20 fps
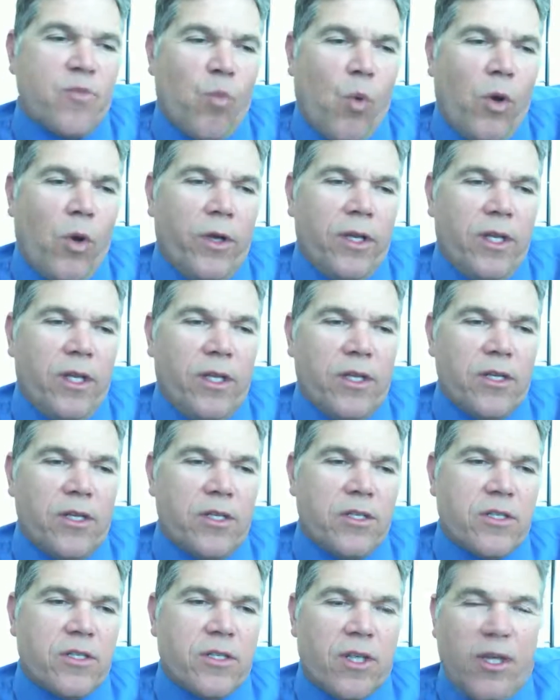One
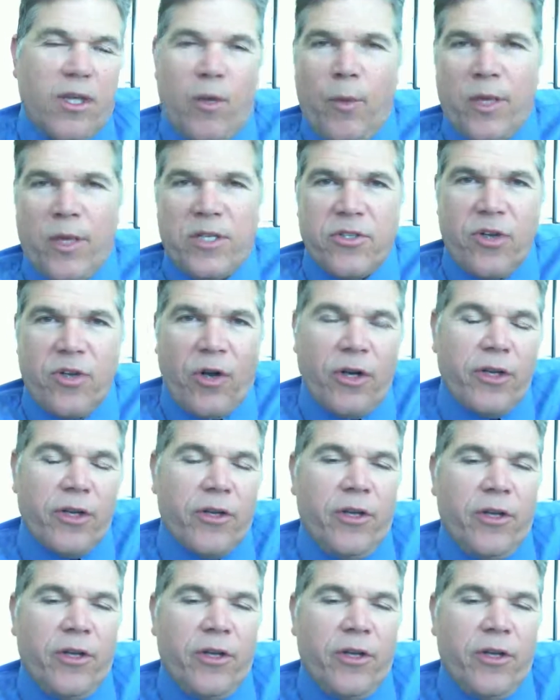is a QuickStart.